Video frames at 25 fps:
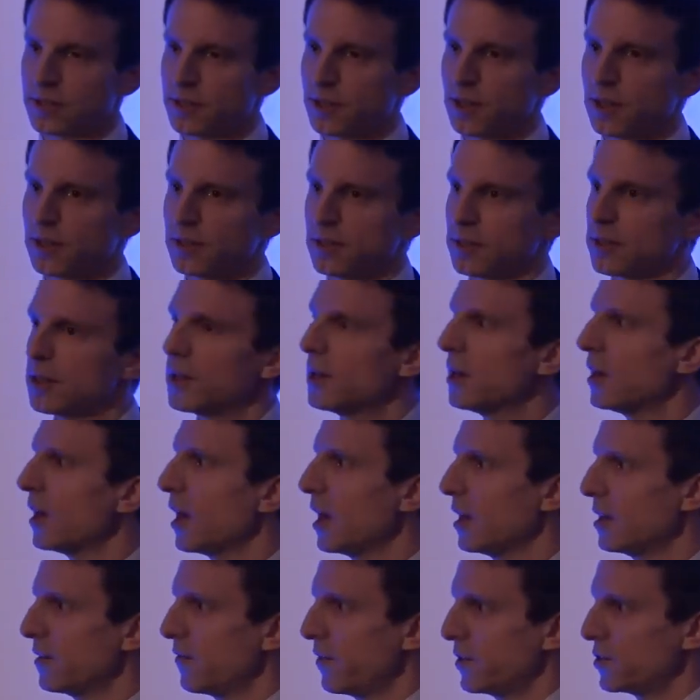and
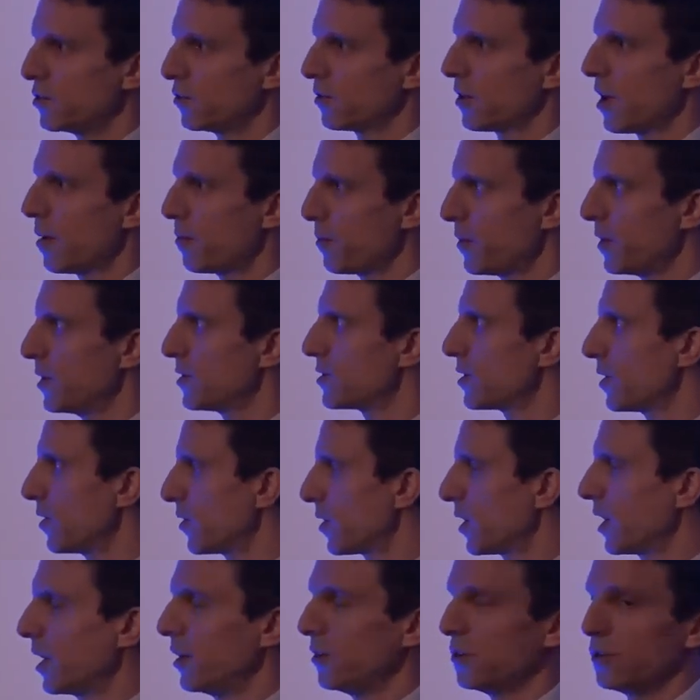individual companies are
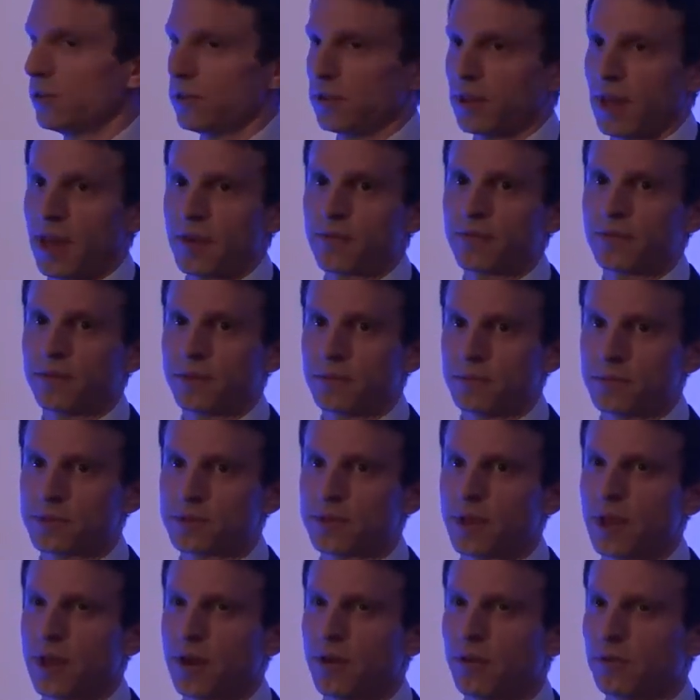looking at doing that for
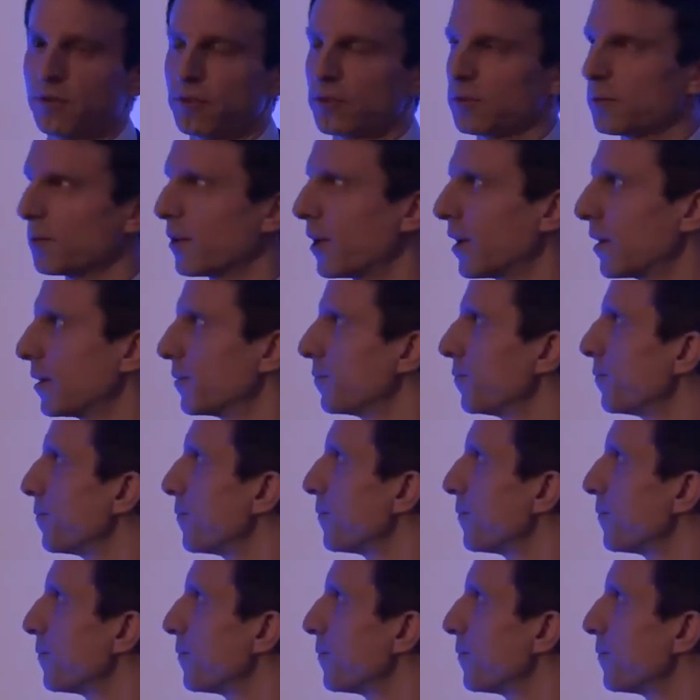themselves as well.